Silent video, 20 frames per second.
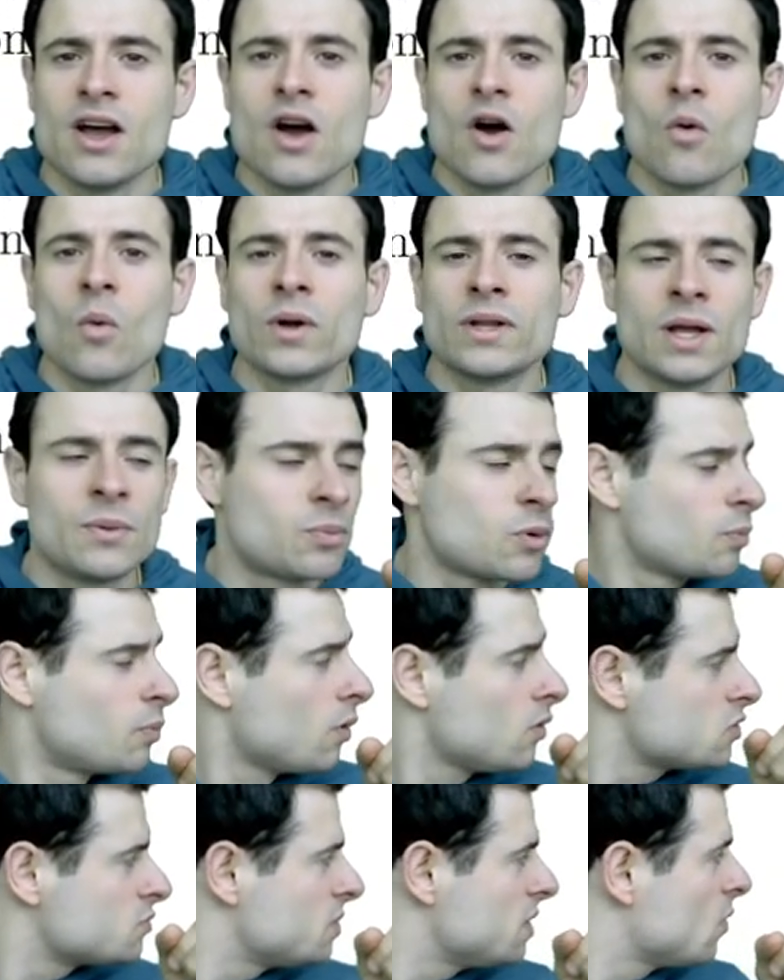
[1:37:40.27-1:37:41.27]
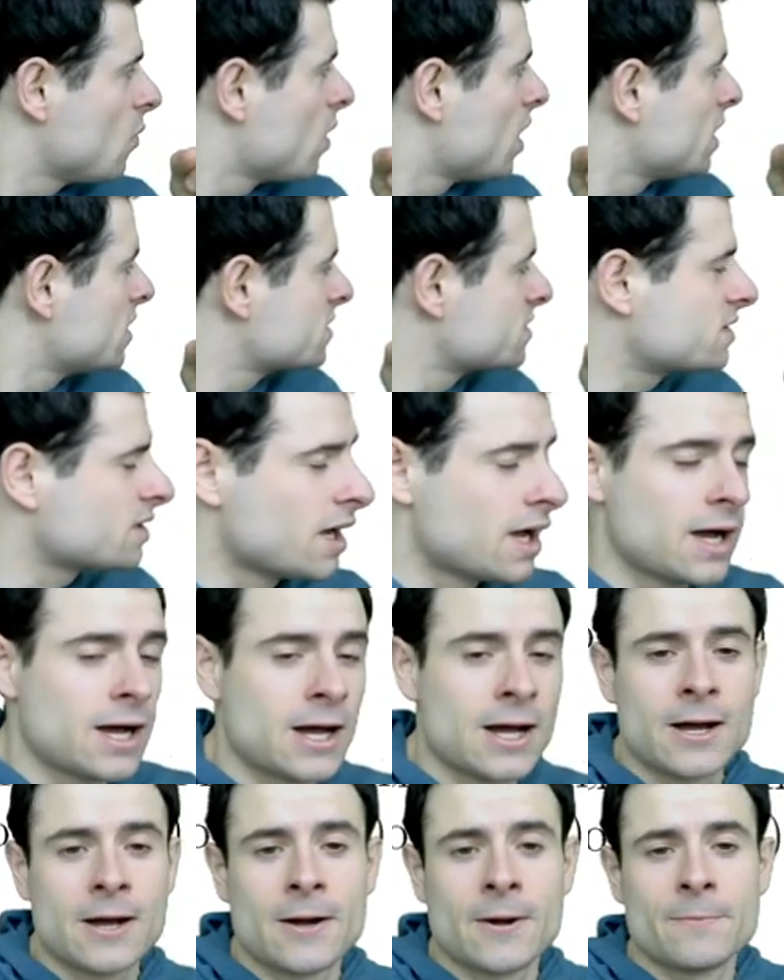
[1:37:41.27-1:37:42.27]
What they proposed me was
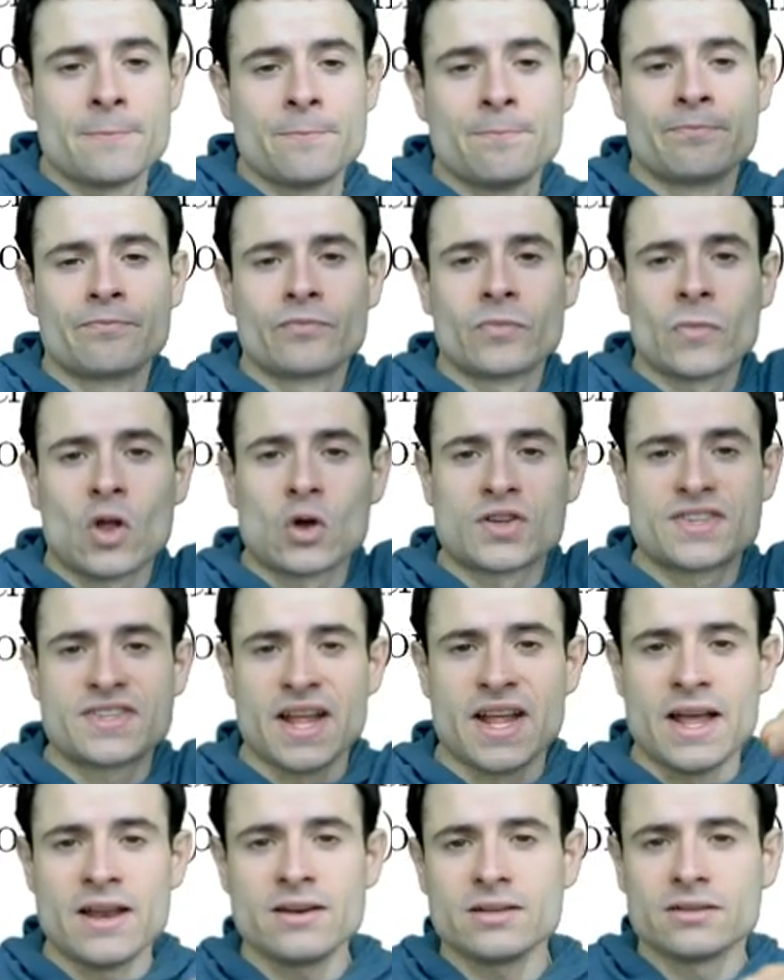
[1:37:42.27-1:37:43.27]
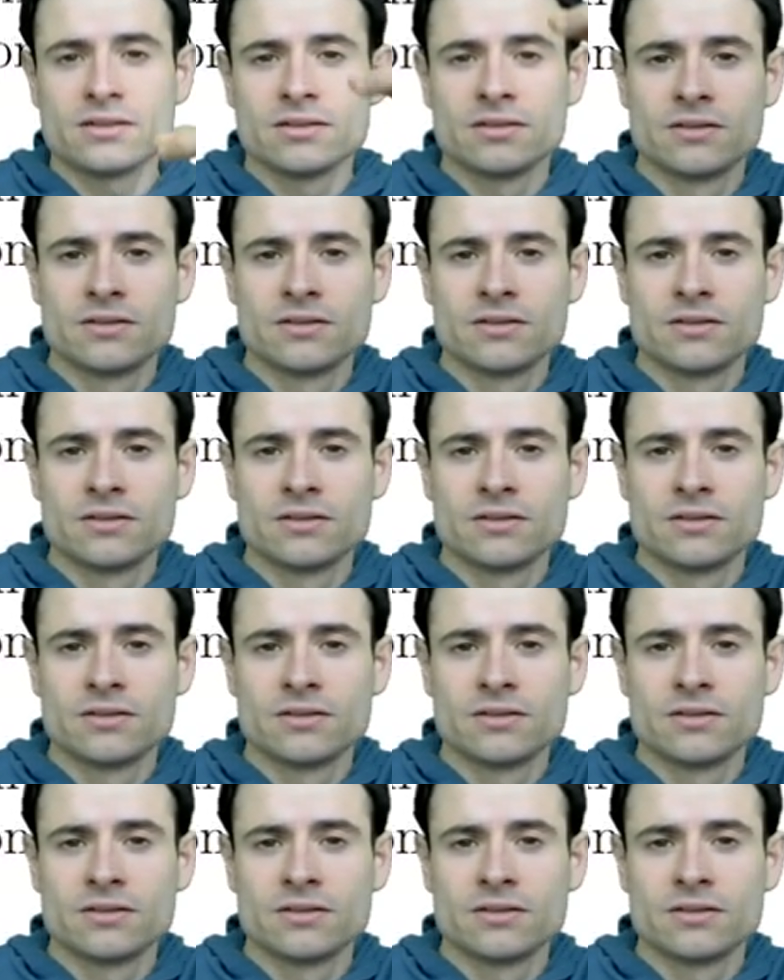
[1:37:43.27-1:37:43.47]
um, a stand